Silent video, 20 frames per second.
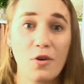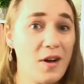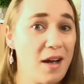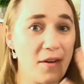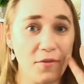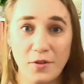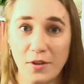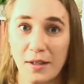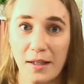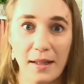You don't
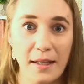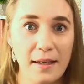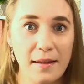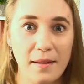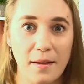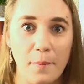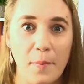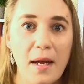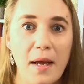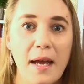have to click
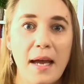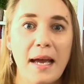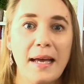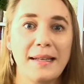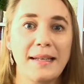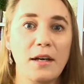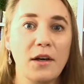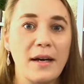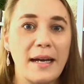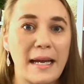them.
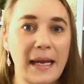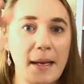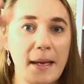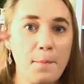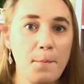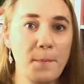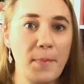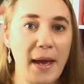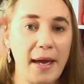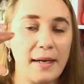They're
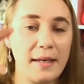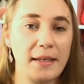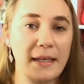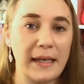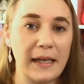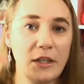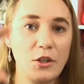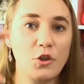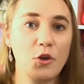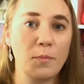embedded
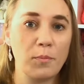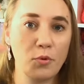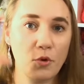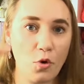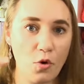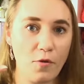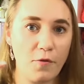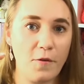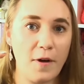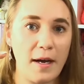in your
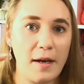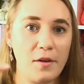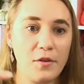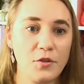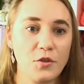profile.